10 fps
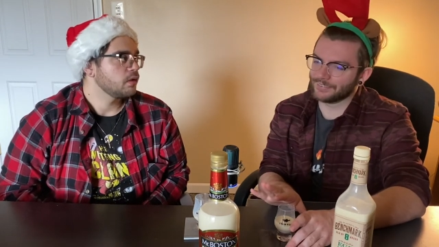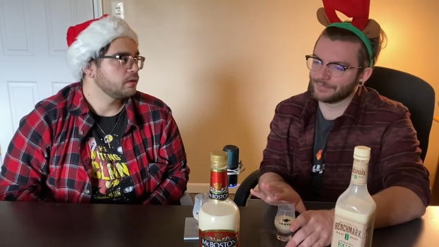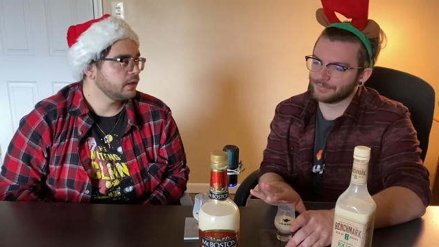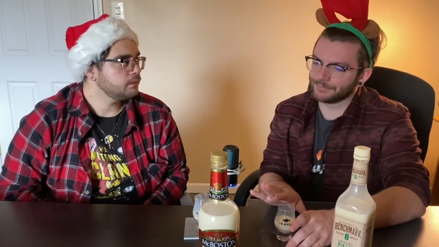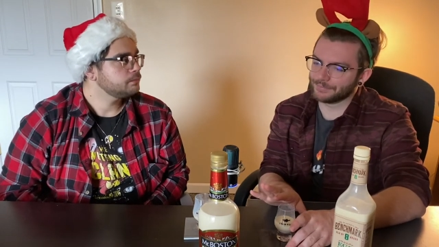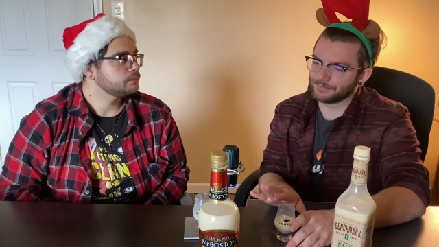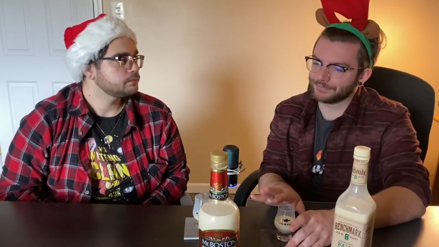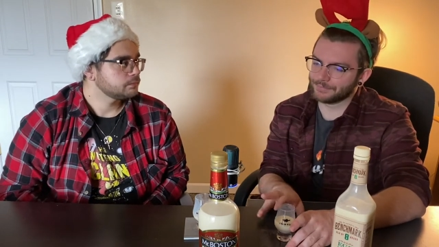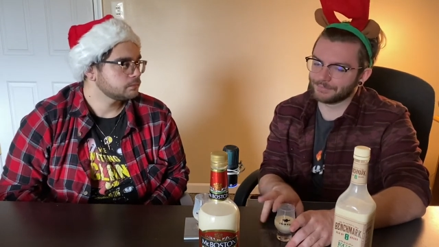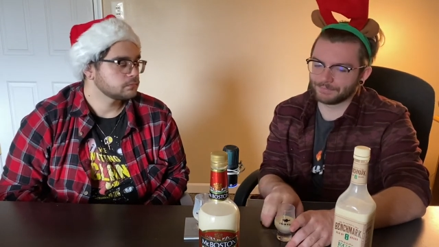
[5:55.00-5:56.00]
Speaker 1: Yeah.
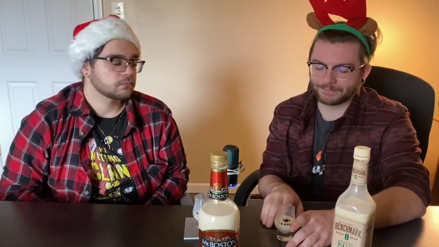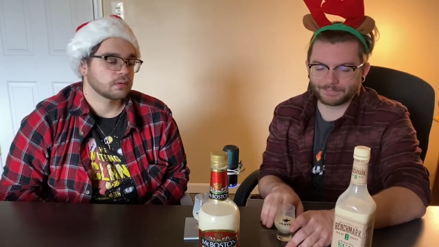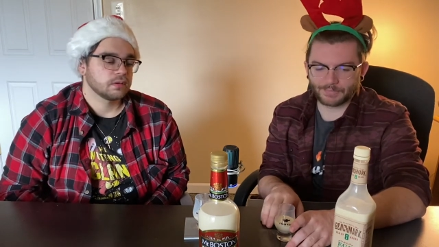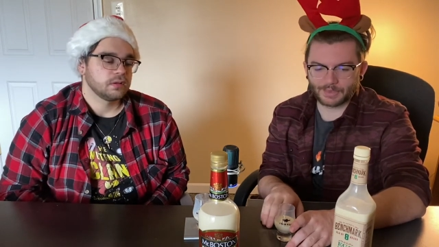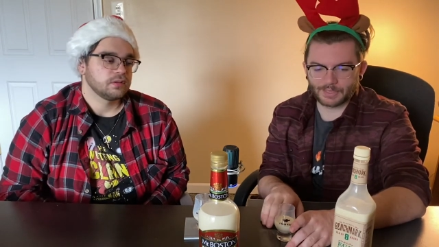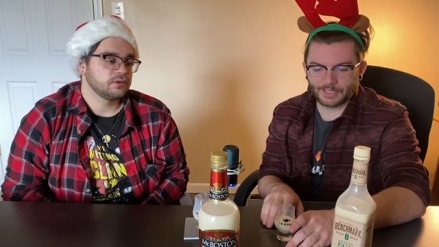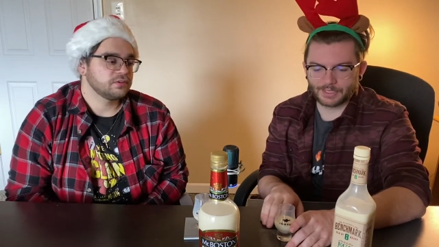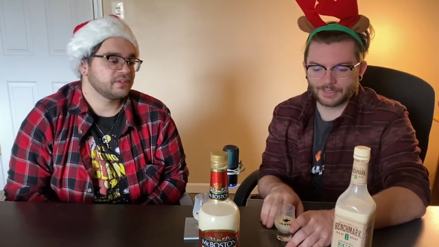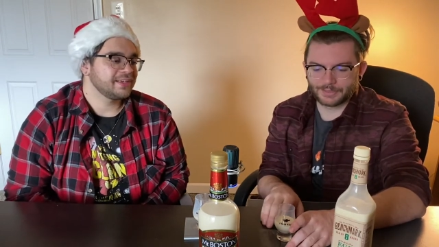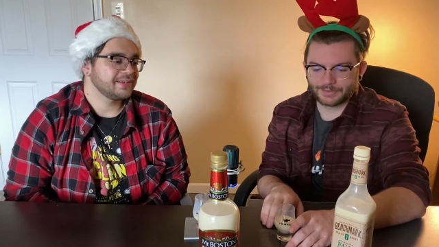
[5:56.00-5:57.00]
So
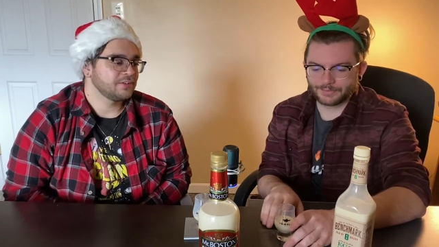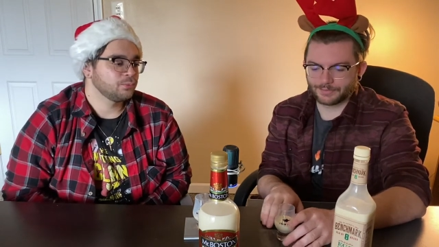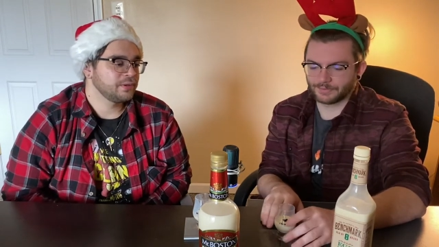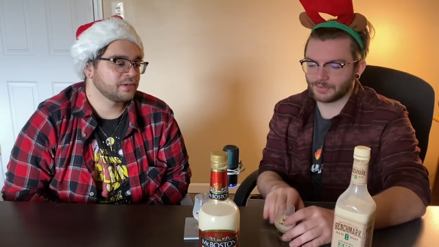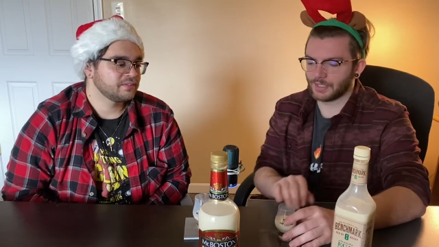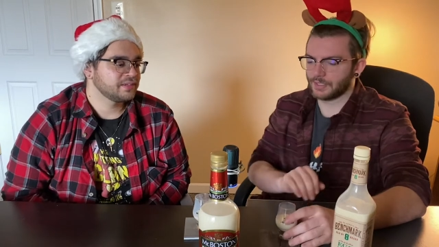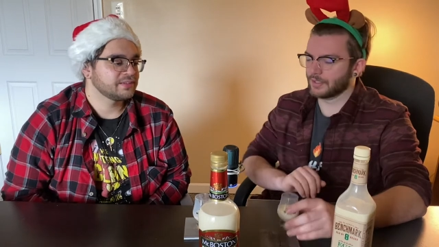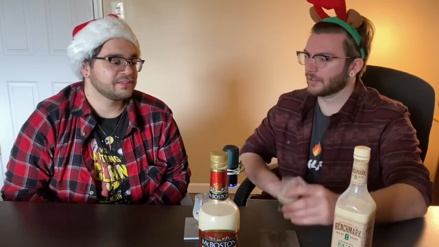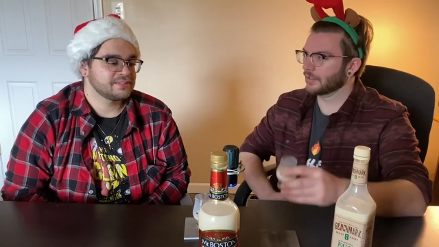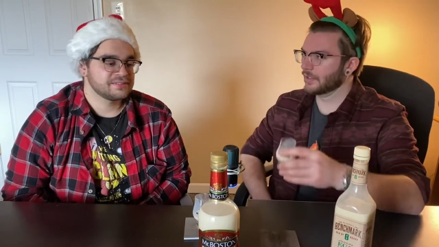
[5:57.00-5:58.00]
it's like it's weird because
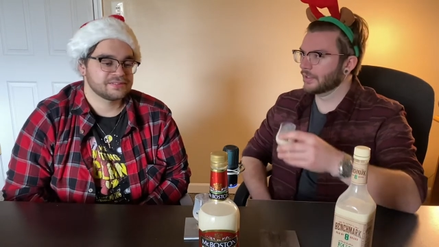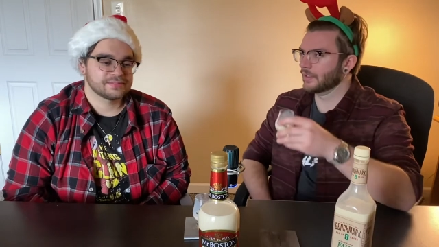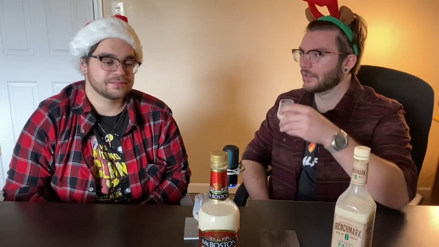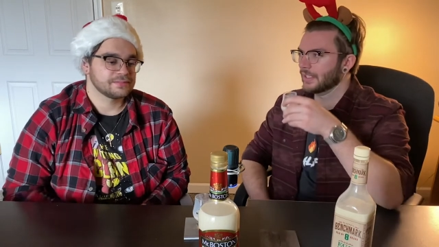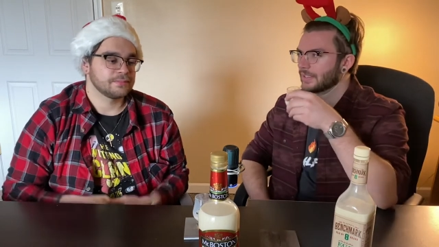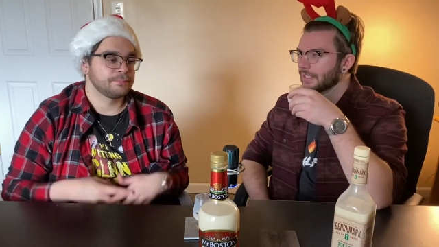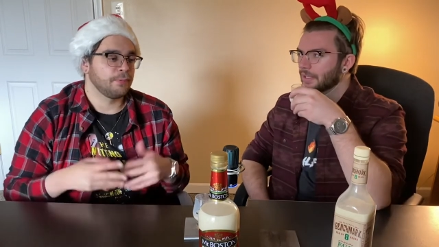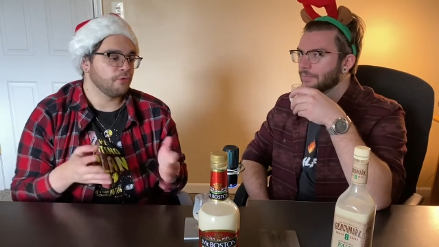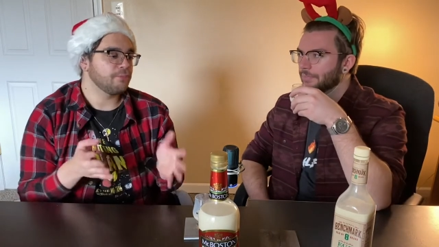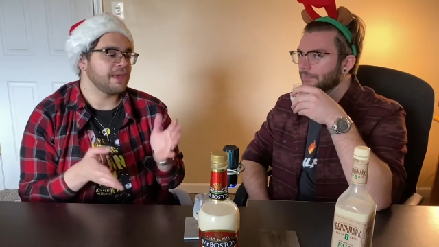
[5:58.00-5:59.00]
like this is it's like
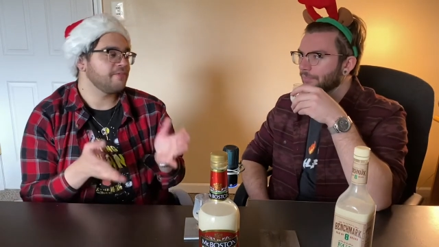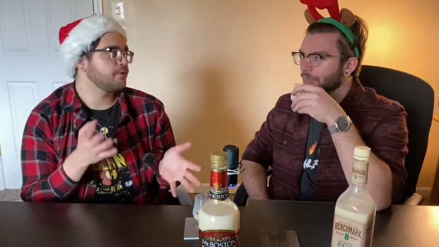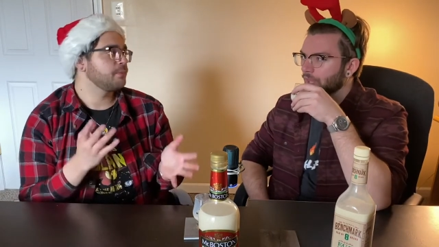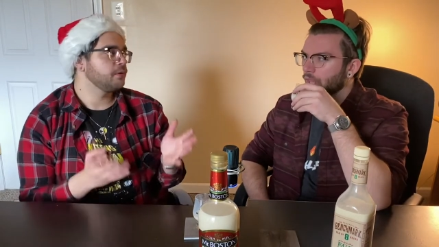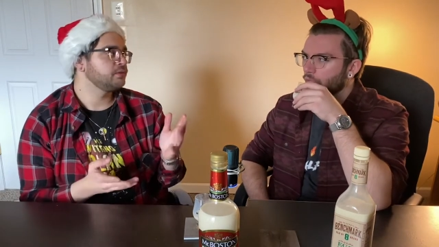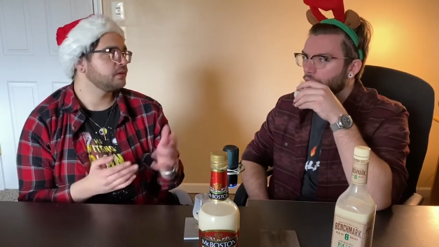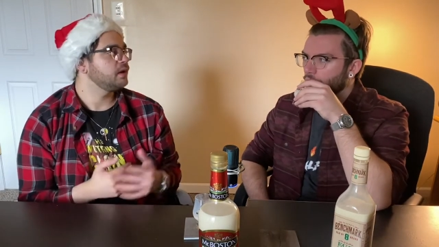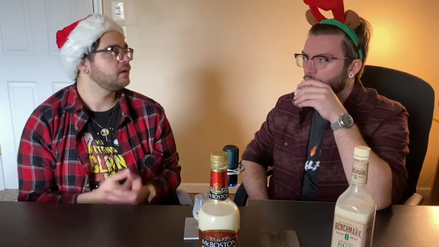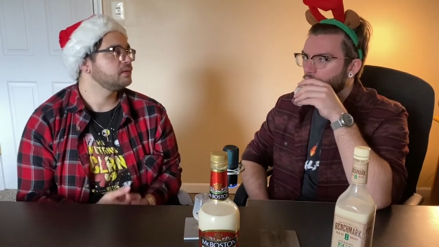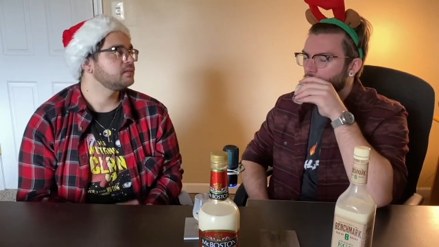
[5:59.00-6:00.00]
both the, of them have their pros and
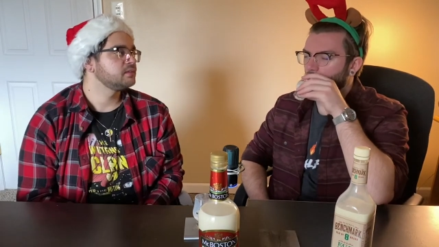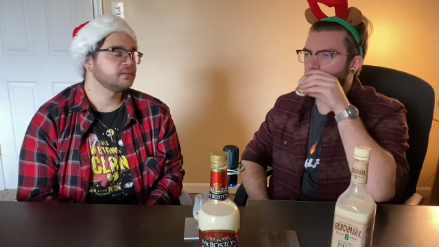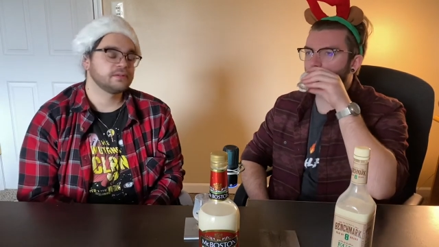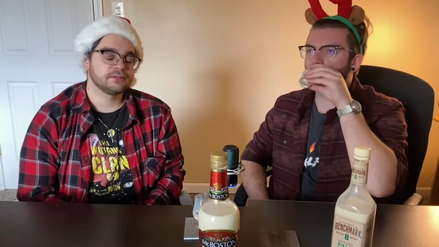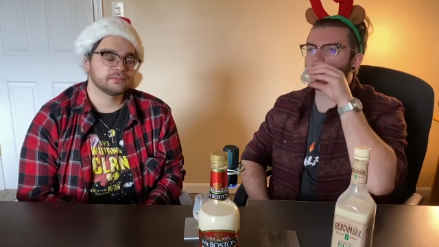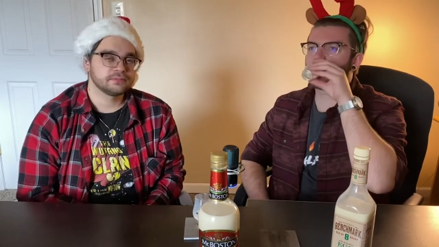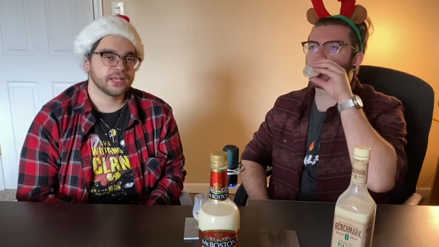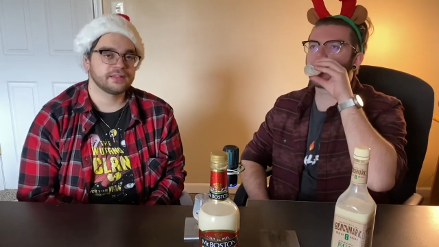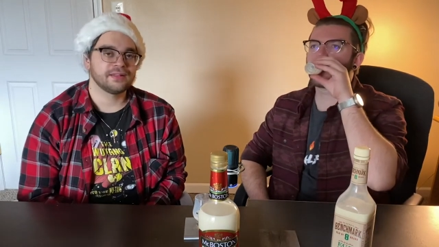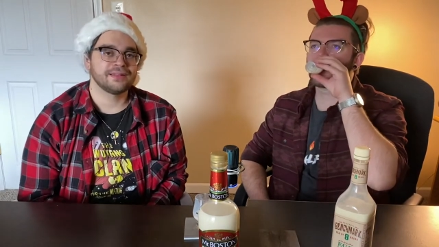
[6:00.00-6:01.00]
cons. You know,
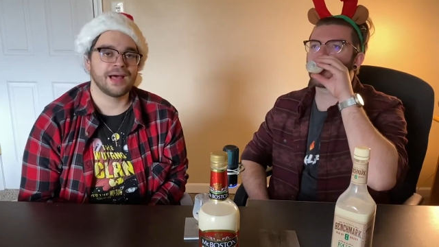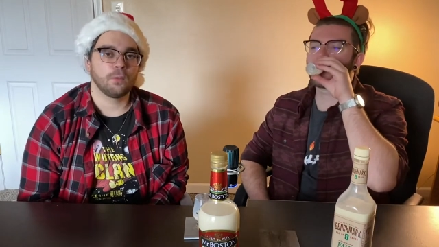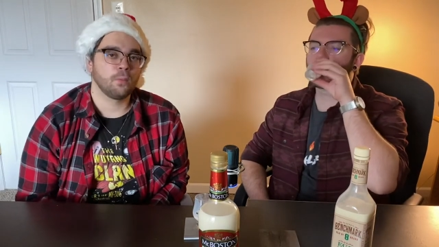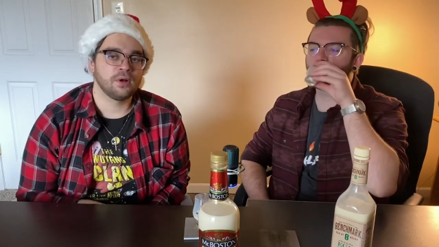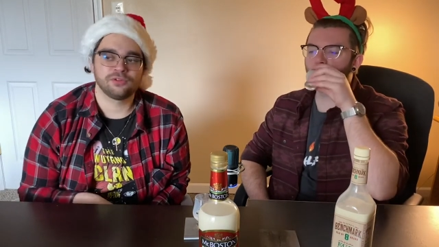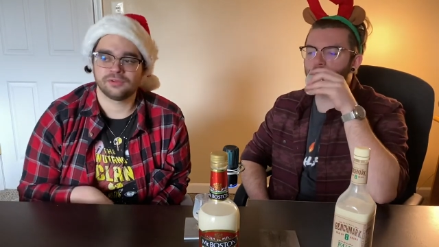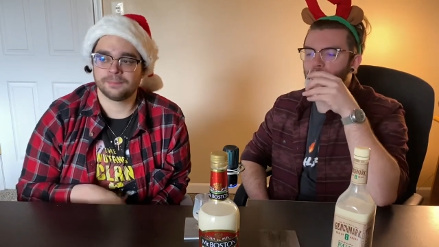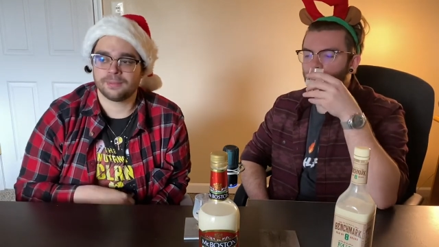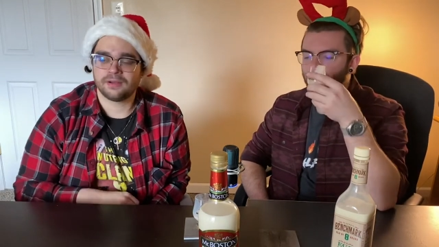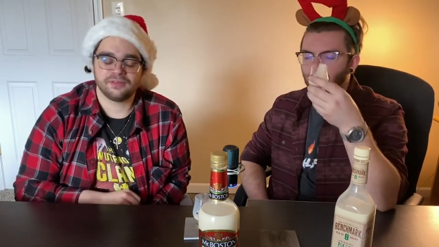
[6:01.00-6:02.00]
like not one's really
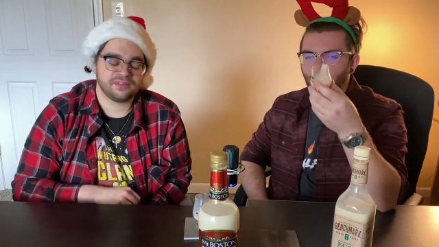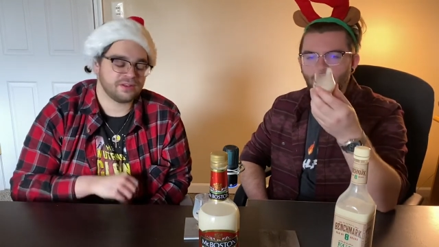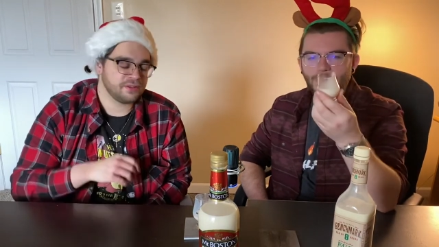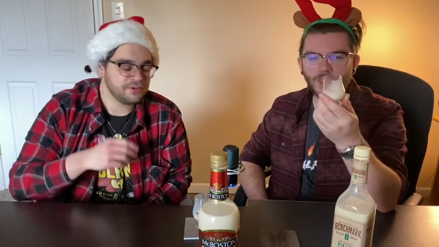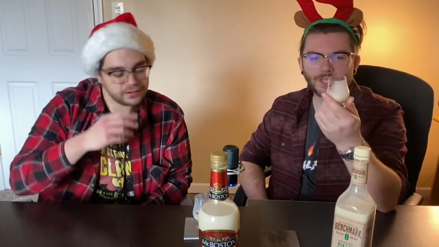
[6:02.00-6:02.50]
better than the other. I